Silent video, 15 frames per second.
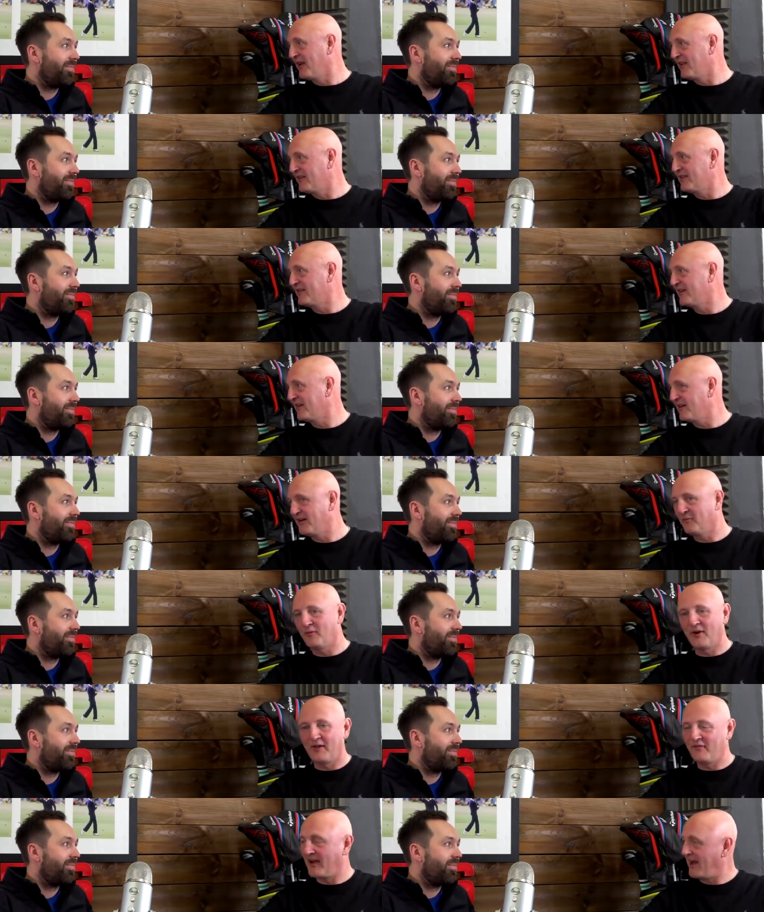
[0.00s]
Speaker 1: that
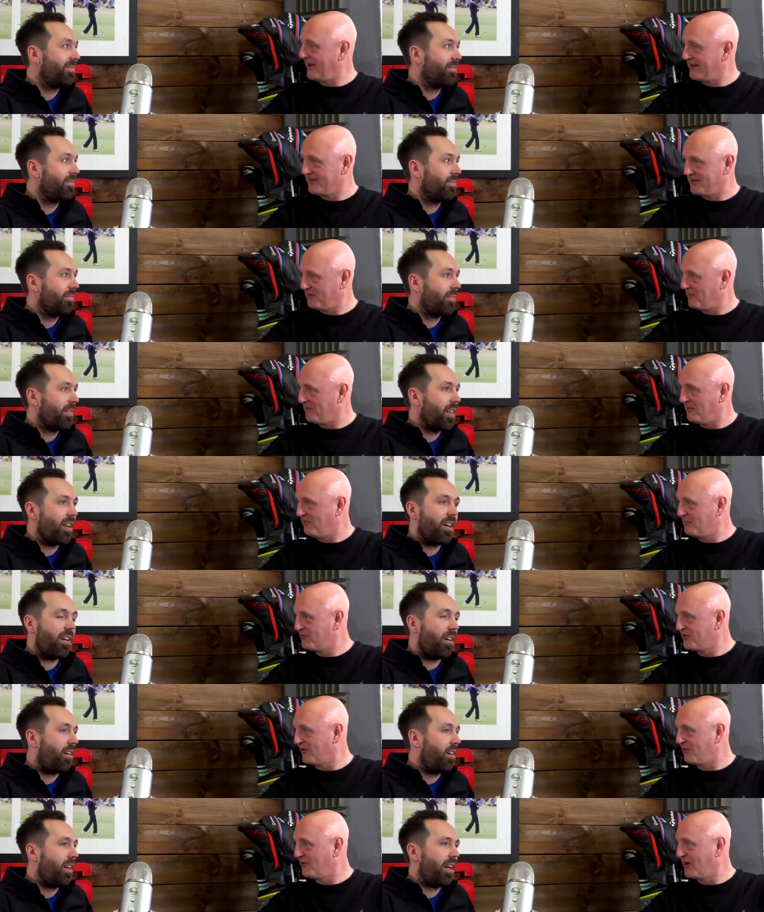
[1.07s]
uh, whatever editing
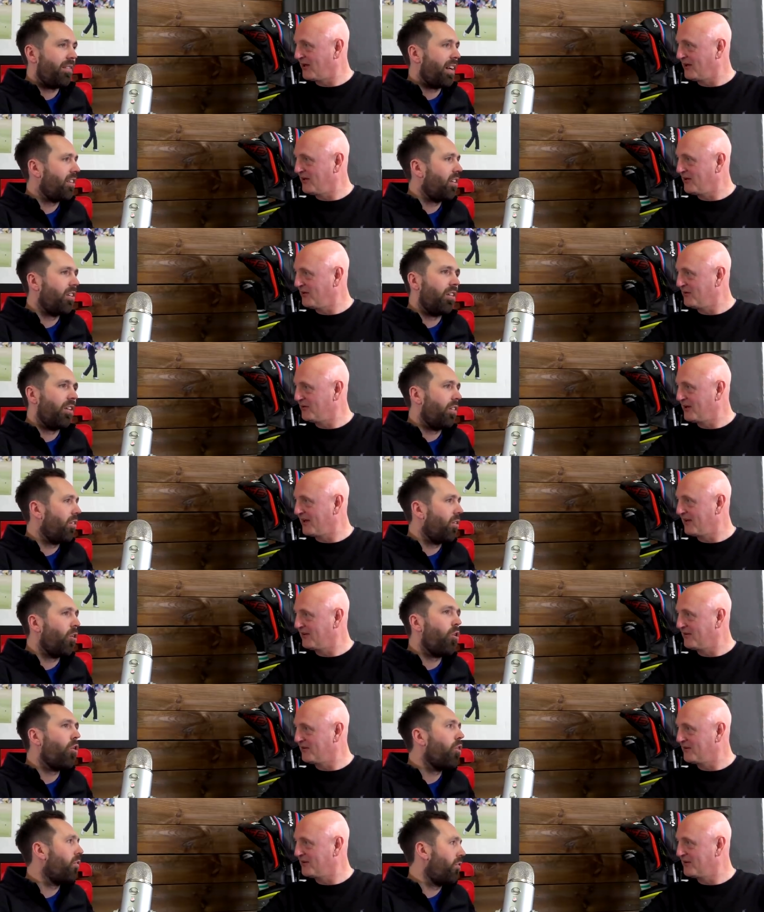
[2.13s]
oh, software you use. using. and get
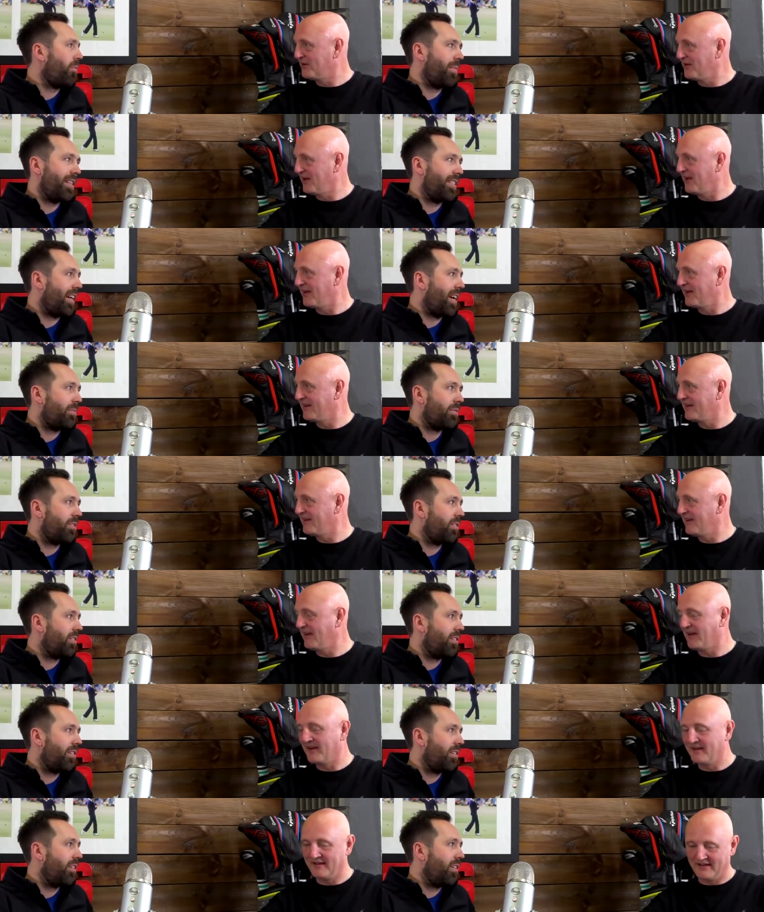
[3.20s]
it awful done.
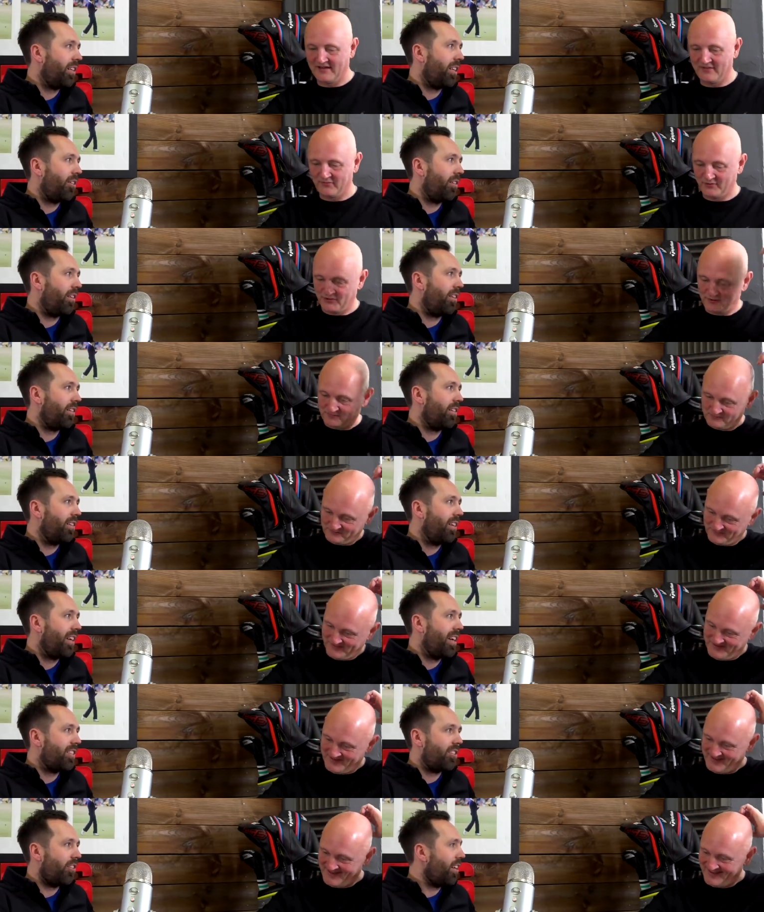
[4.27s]
mishaps. Yeah. yeah I you know,
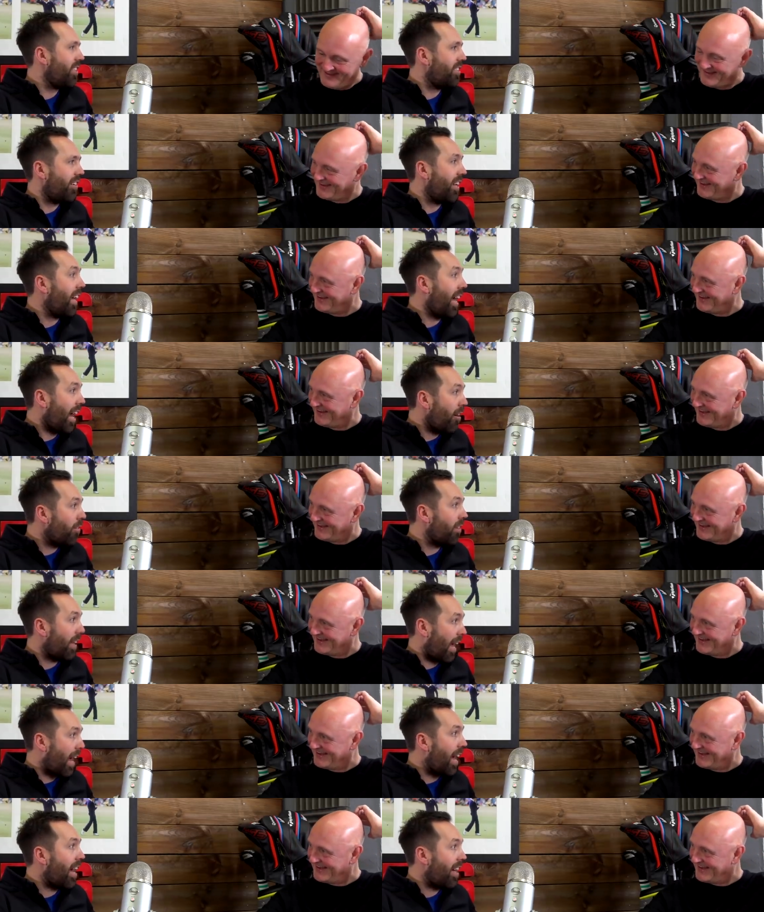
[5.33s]
it's, it's
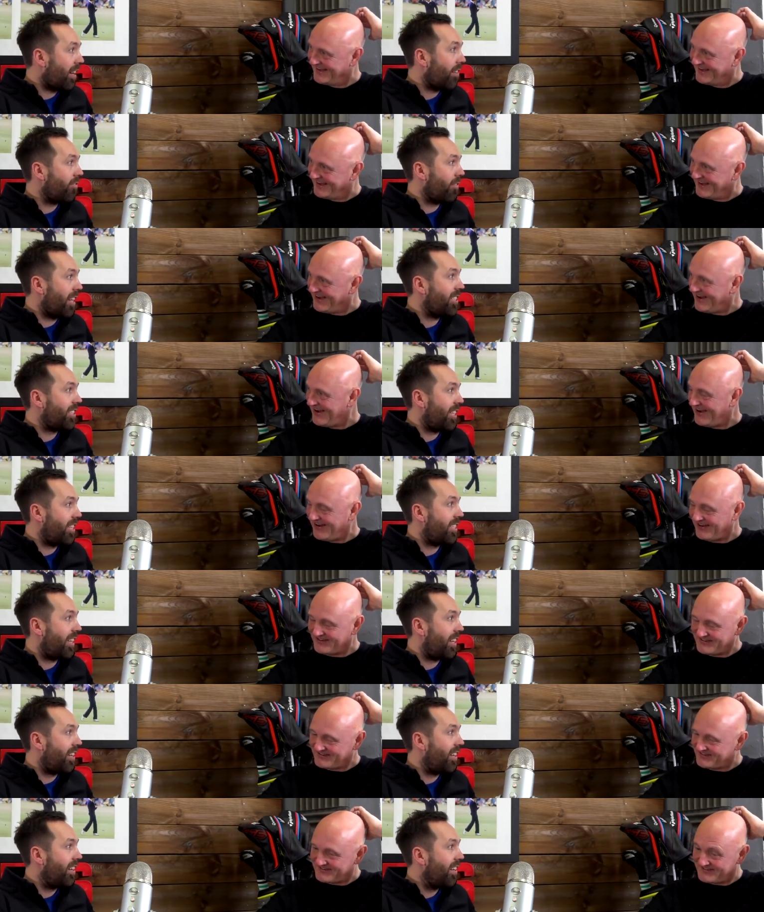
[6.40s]
Speaker 2: how heart wrenches
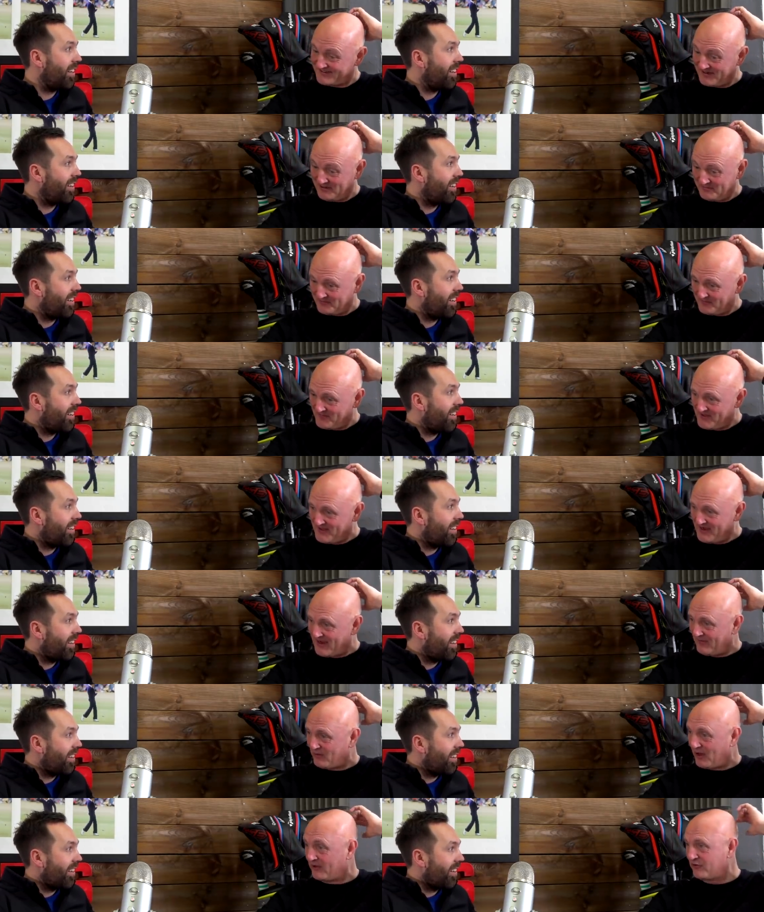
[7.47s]
ah, oh, it.
Speaker 1: It's terrible.
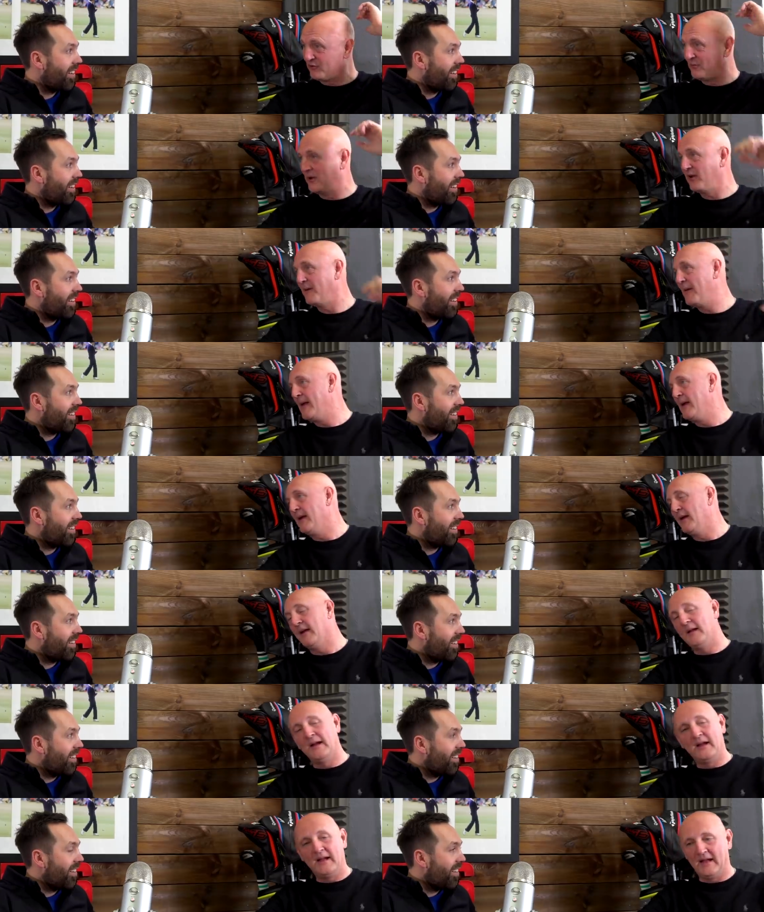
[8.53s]
And some of,
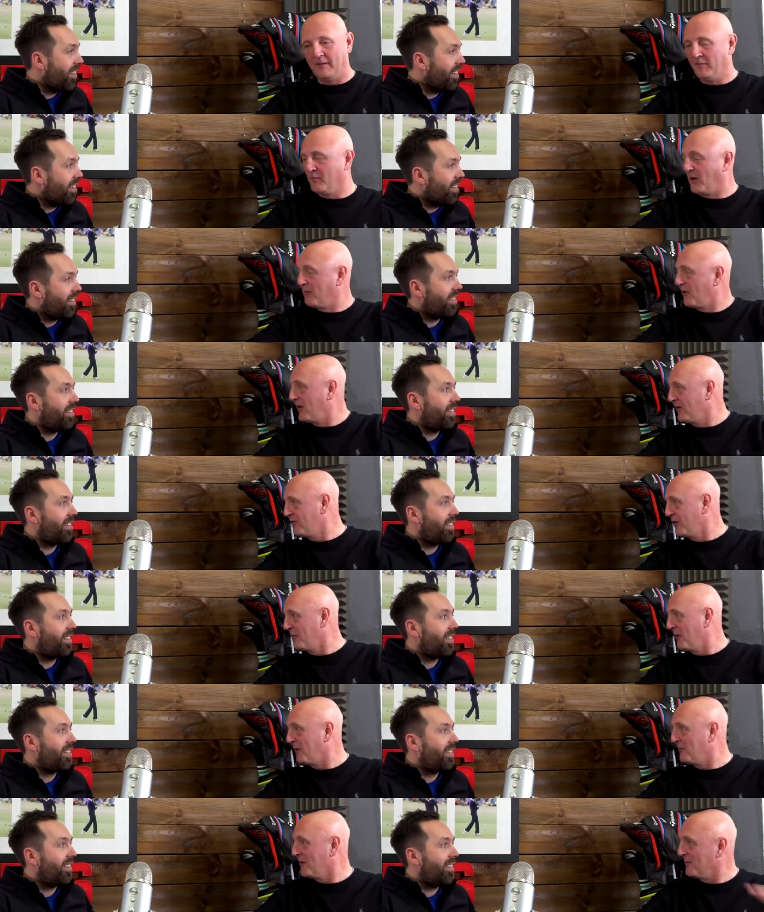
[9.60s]
I mean, it's
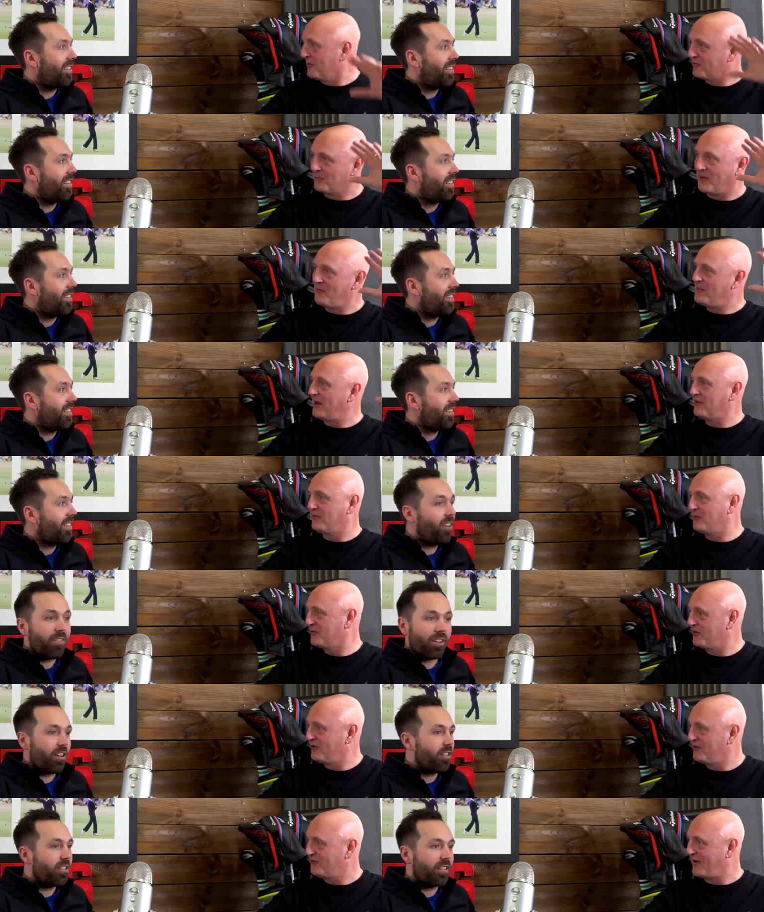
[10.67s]
not about me, but some of the best oh, footage